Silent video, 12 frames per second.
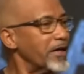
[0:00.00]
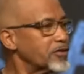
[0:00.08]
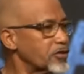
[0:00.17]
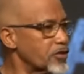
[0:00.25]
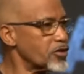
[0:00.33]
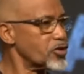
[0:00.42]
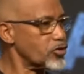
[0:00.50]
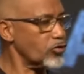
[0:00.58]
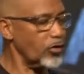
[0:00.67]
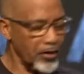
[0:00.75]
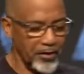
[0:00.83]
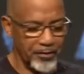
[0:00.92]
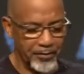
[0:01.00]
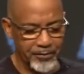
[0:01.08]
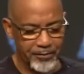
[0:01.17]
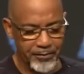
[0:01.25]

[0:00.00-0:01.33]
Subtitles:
to destroy you.